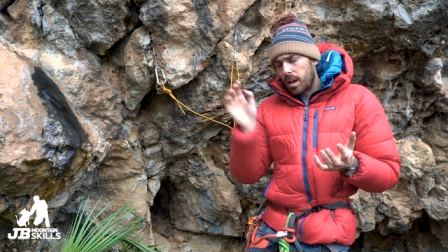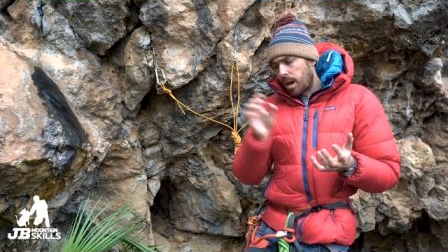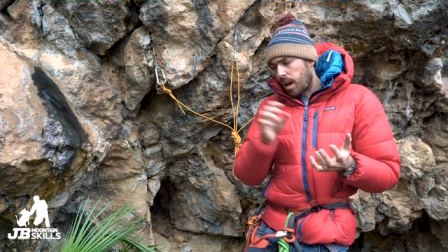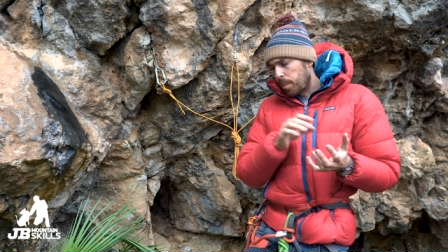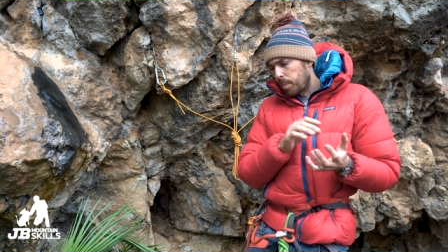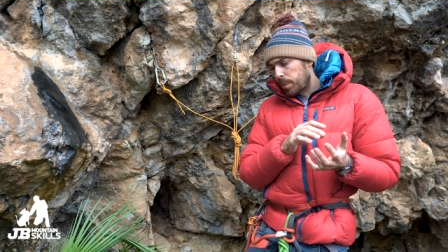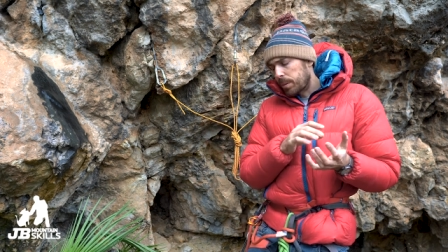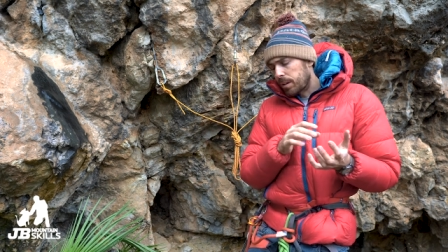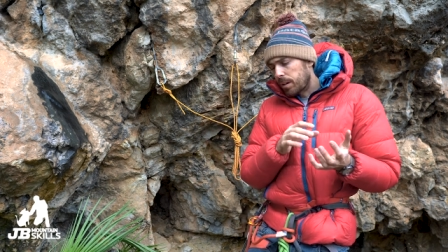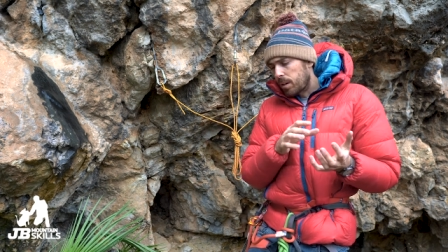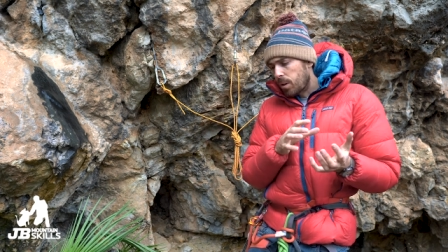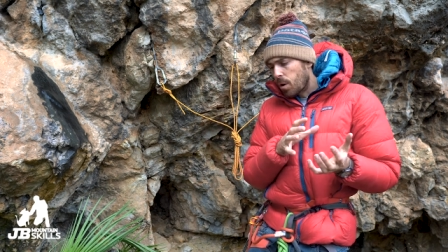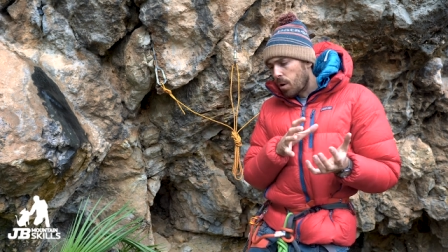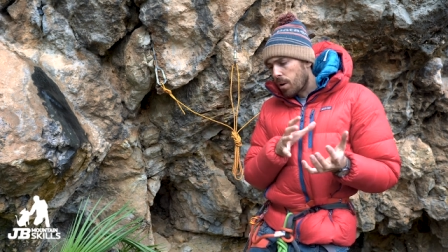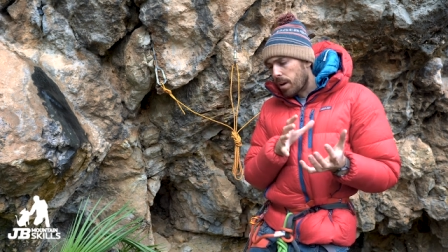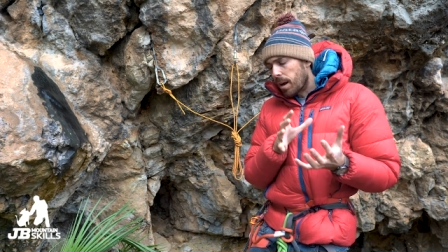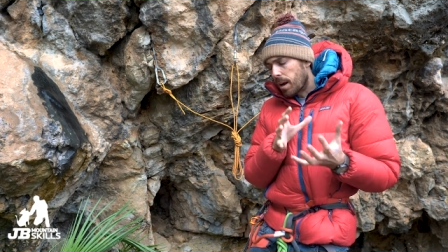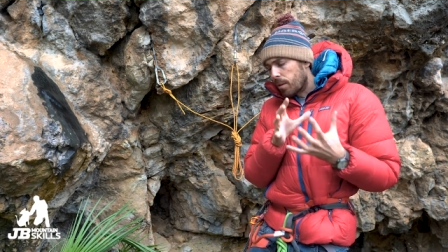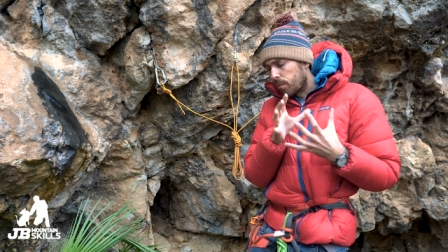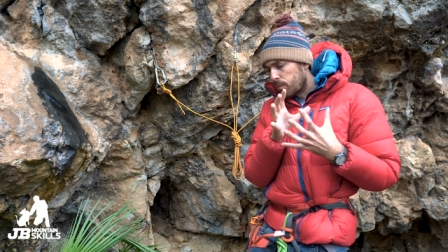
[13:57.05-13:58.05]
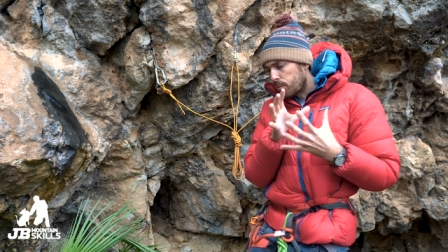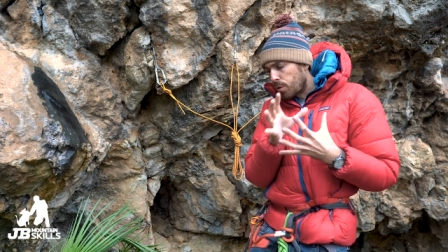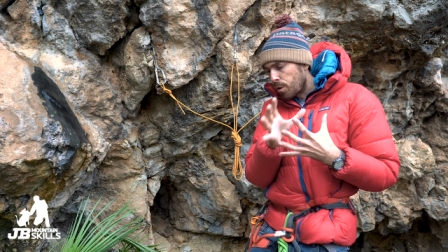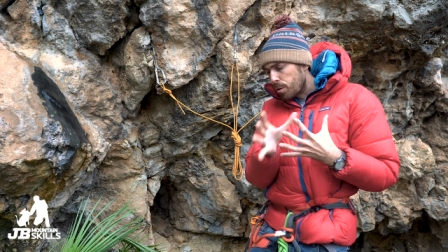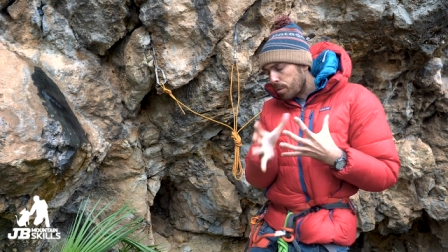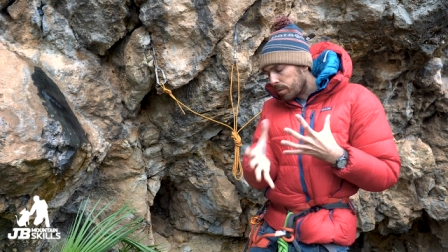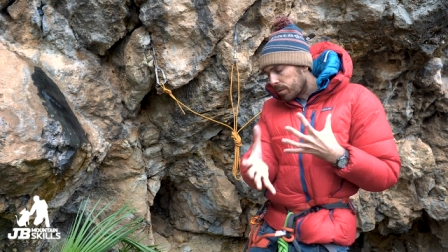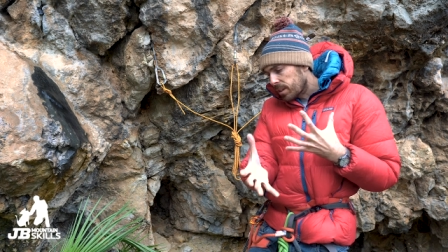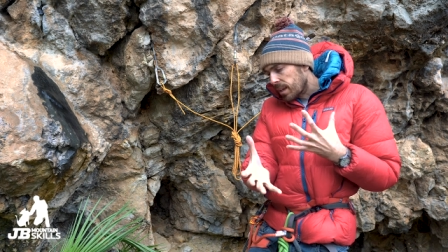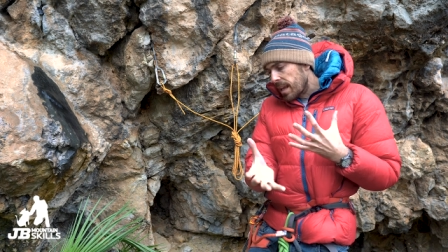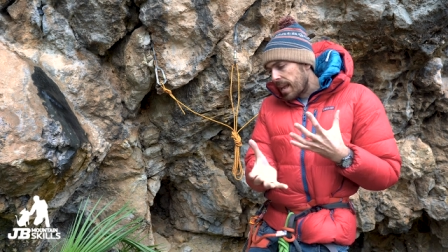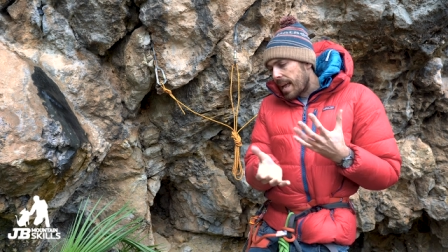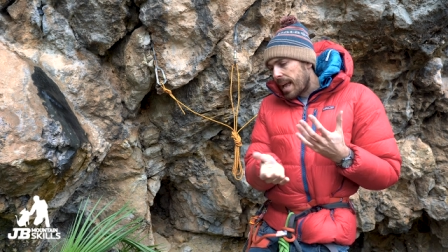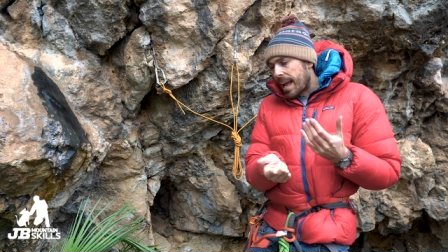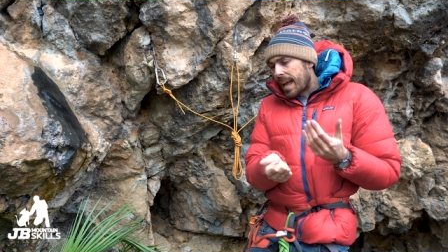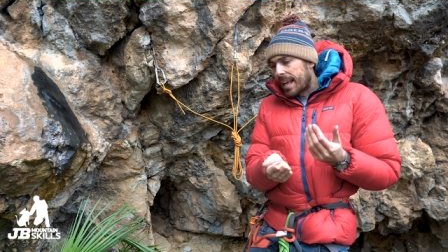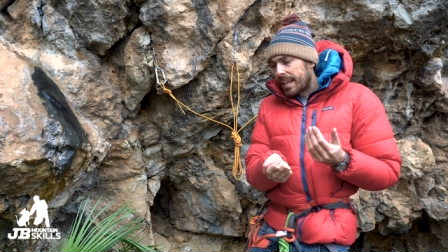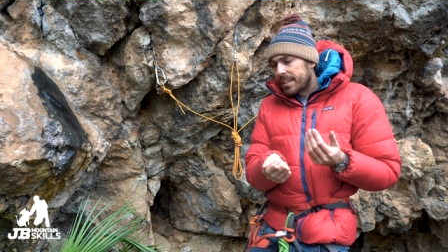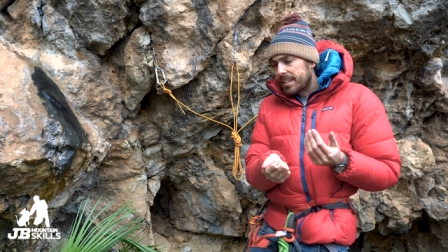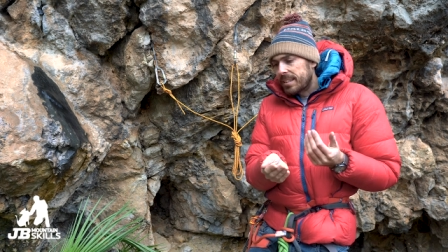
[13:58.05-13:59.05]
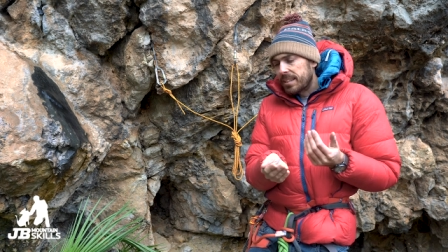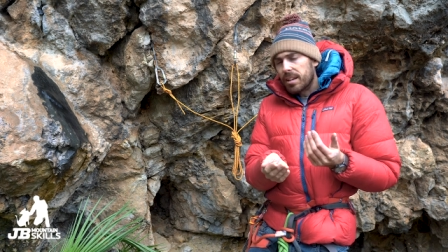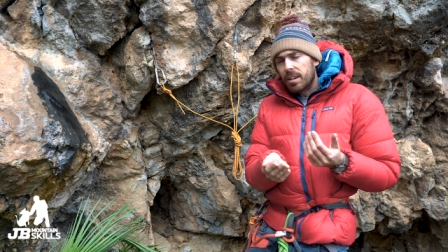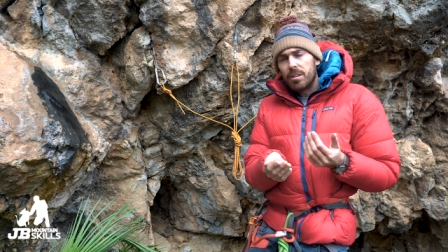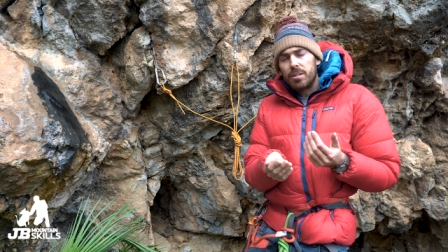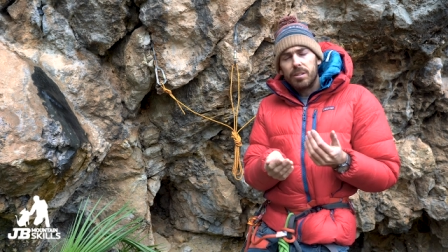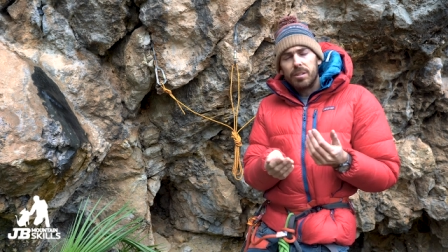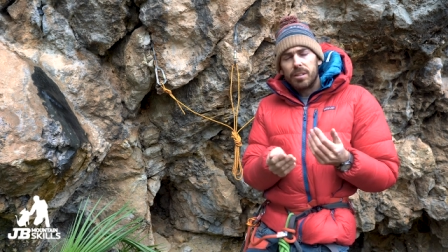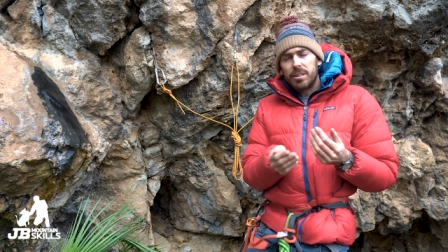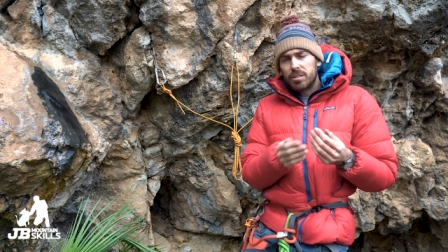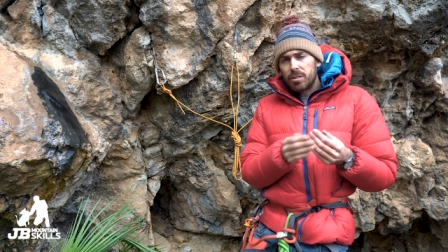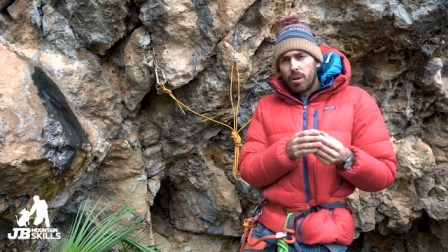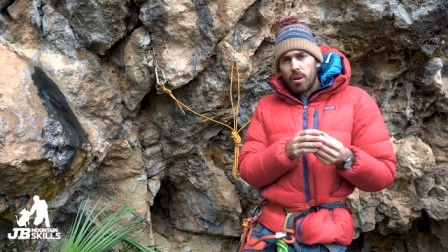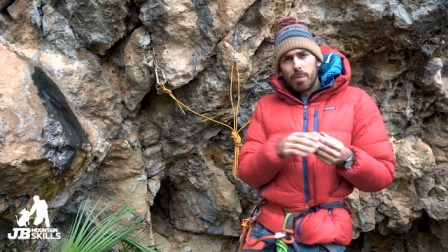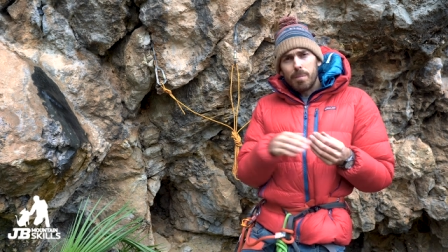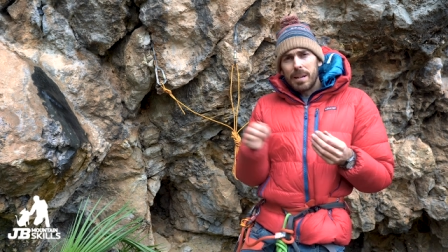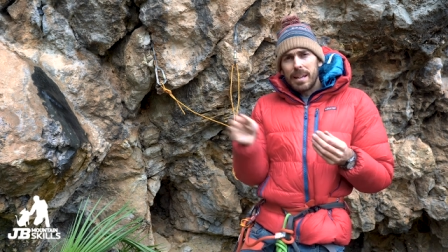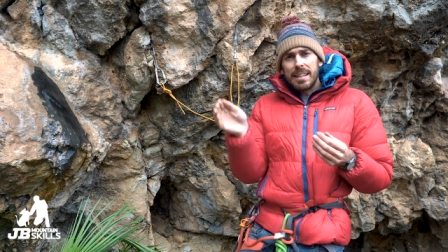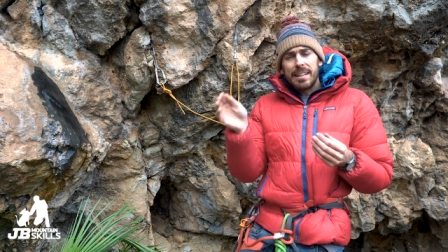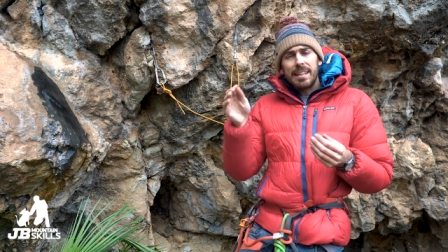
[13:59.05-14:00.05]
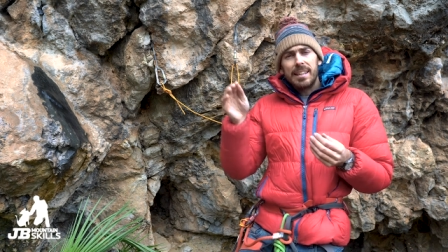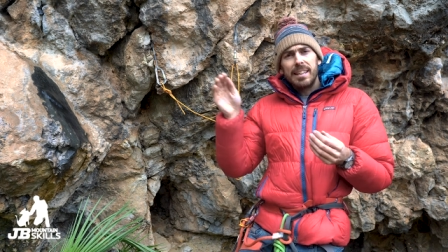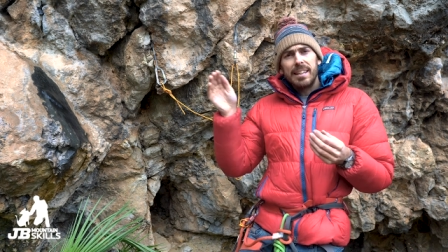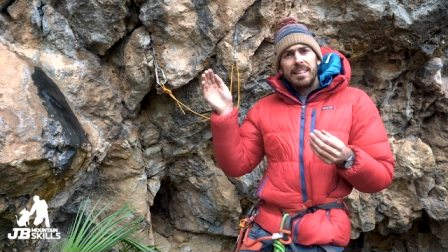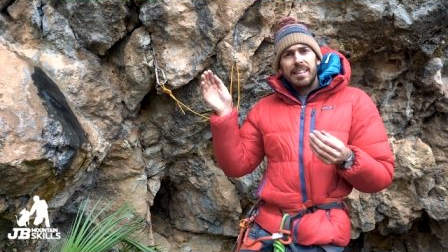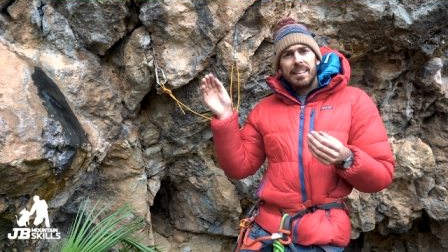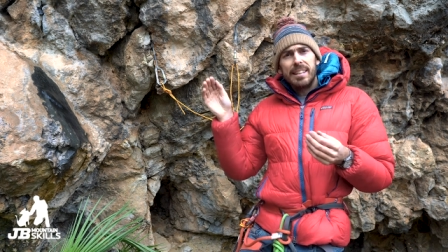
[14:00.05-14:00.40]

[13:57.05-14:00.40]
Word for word: up and along a route, and you know, so I'm leading.